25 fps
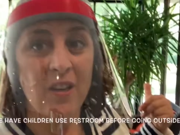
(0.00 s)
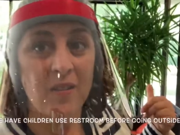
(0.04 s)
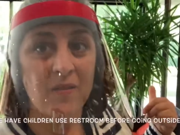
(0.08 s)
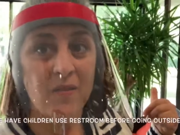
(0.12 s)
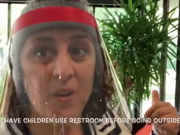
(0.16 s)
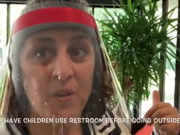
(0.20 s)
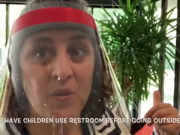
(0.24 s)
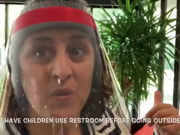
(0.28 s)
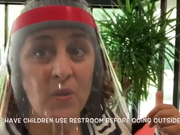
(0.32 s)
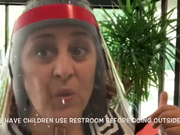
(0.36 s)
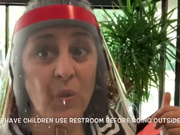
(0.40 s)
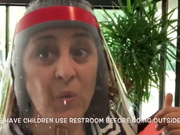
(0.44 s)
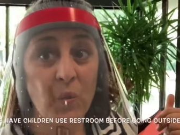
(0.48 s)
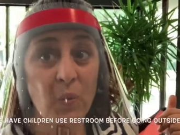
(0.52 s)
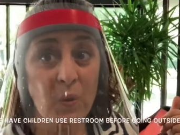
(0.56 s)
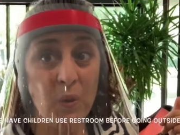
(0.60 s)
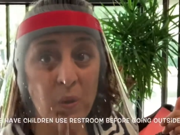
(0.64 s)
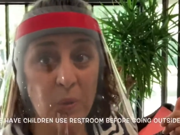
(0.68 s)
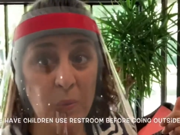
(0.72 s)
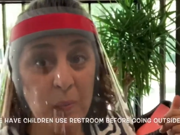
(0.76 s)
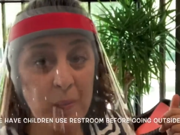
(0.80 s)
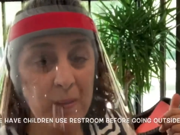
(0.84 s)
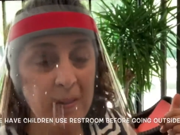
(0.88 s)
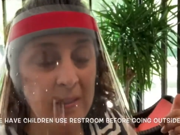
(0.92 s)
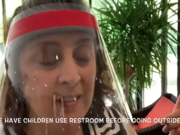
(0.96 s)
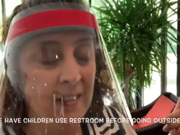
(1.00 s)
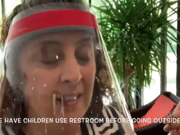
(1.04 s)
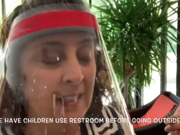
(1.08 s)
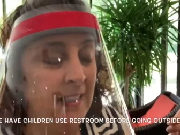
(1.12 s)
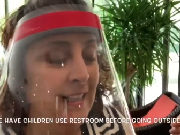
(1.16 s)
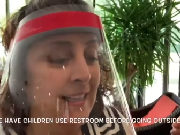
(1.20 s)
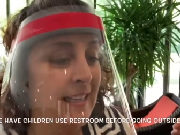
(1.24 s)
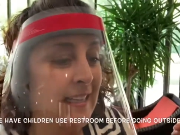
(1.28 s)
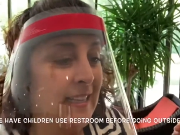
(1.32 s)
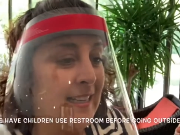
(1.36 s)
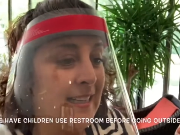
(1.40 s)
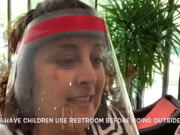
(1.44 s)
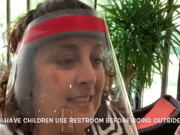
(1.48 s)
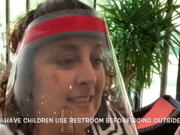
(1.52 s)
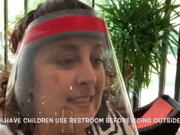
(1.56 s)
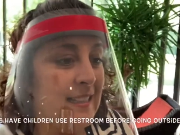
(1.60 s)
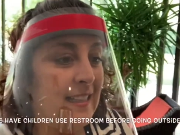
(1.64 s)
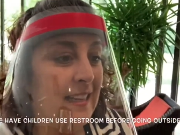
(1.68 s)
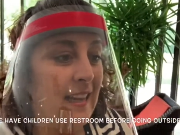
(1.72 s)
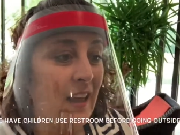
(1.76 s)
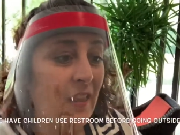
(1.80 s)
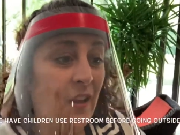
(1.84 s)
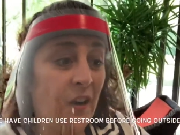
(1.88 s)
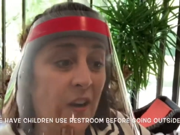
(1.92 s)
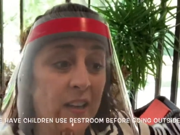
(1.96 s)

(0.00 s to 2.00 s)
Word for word: those groups together.